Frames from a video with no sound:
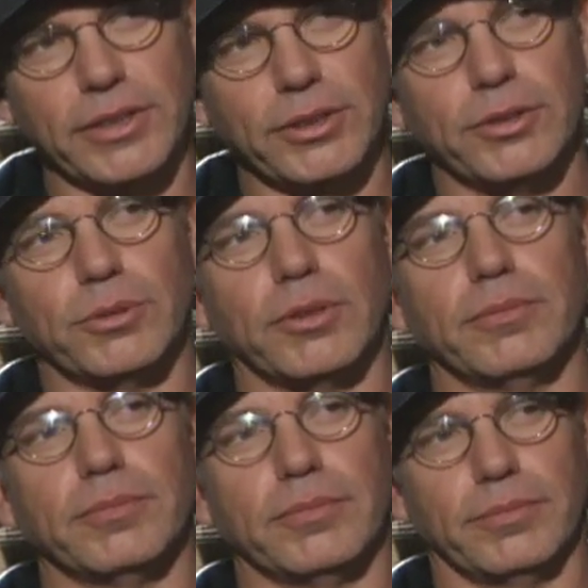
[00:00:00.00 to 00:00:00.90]
Okay, but
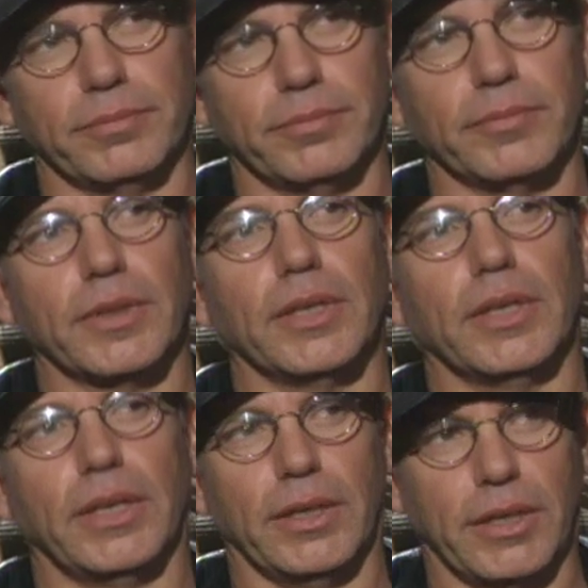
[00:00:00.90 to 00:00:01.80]
that's pretty normal food.
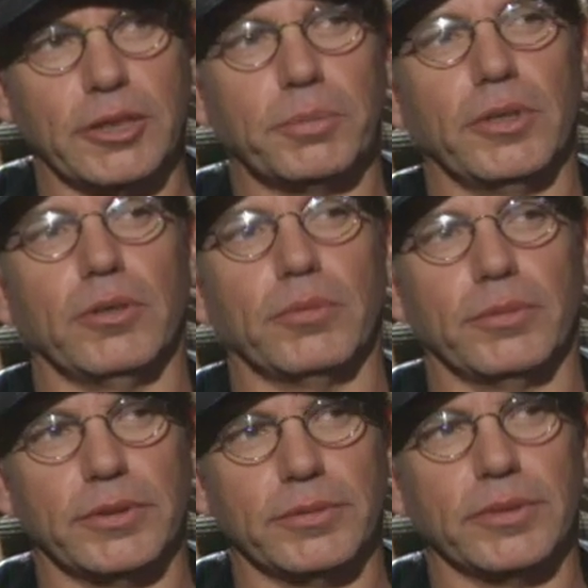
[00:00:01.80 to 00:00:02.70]
In fact, he's kind of L.A.
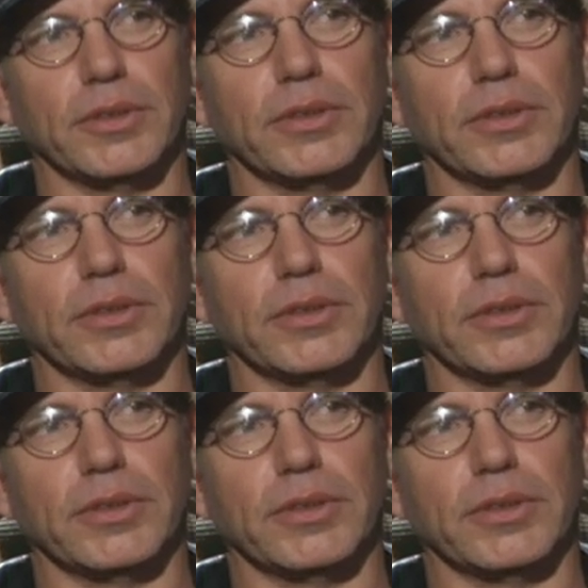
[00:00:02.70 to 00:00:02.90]
anyway.